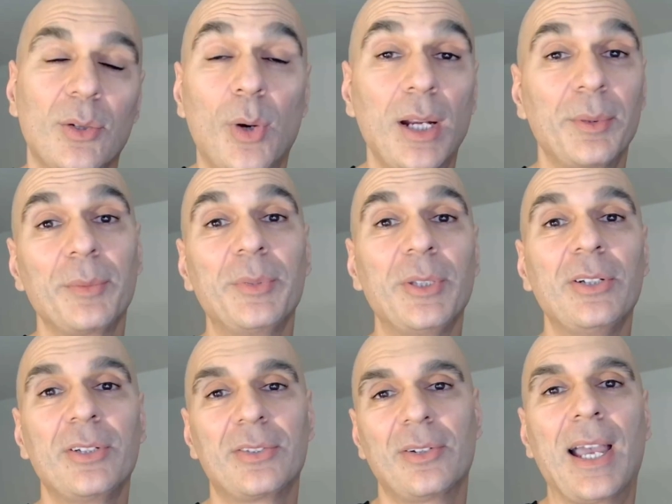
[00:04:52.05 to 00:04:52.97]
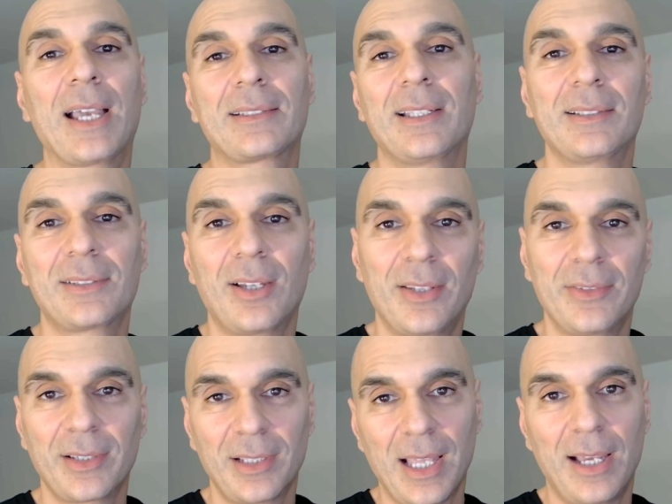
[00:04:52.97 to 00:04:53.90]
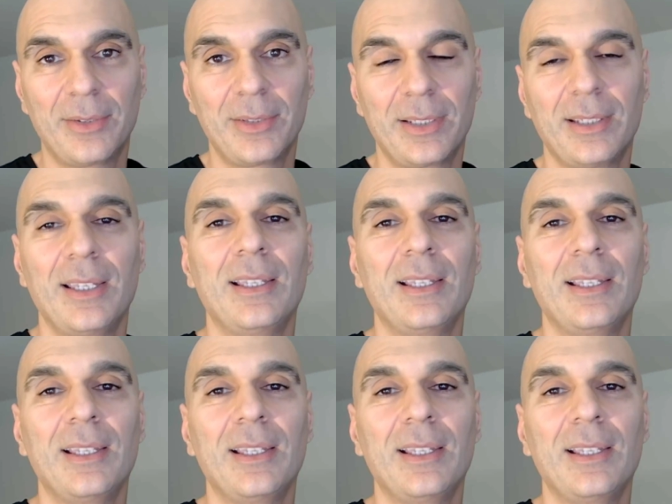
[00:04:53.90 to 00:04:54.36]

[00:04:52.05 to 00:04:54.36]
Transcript: Quantum computers are accessed on the cloud.